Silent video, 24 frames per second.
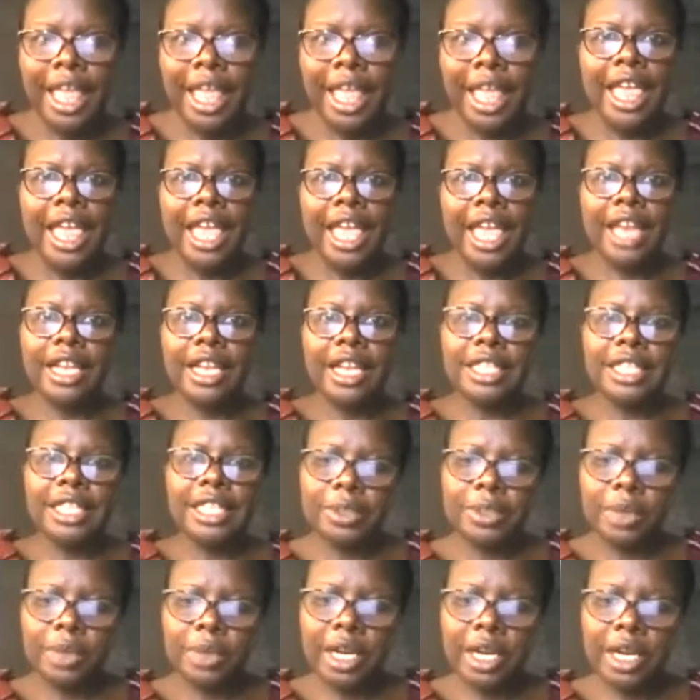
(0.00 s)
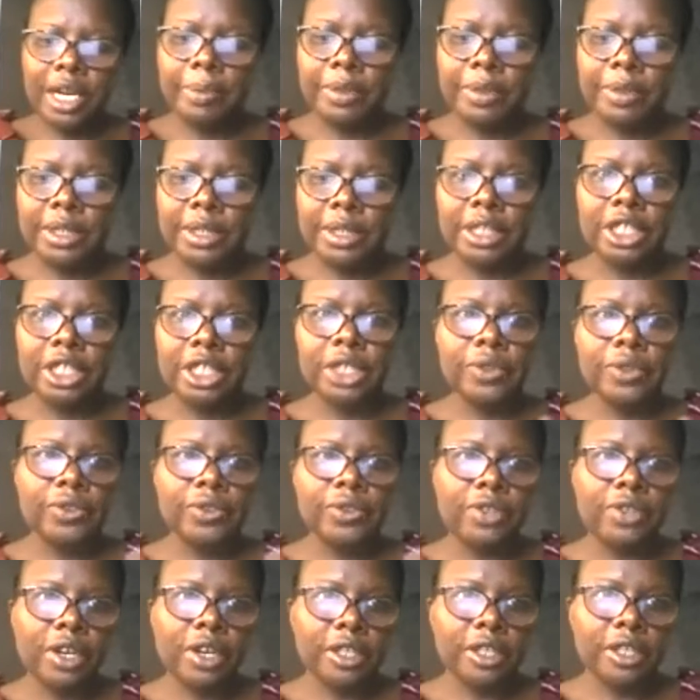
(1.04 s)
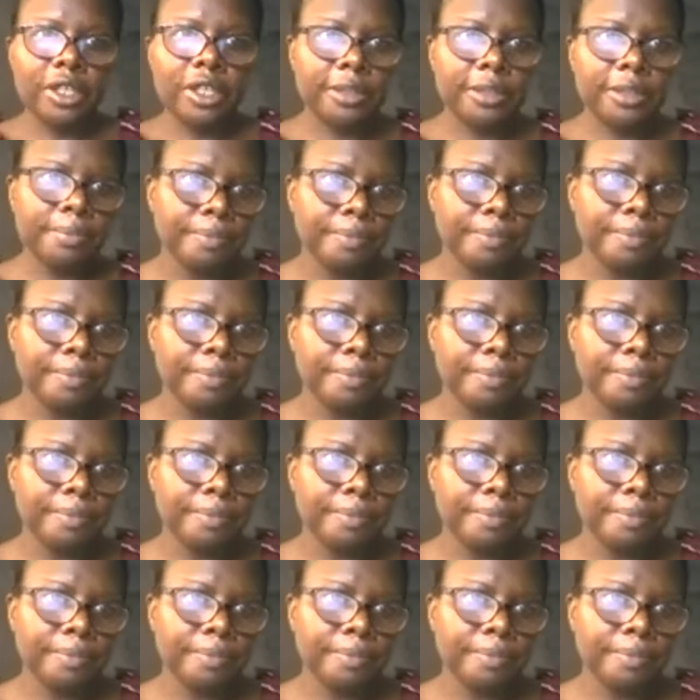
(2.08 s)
And this is where our presentation starts.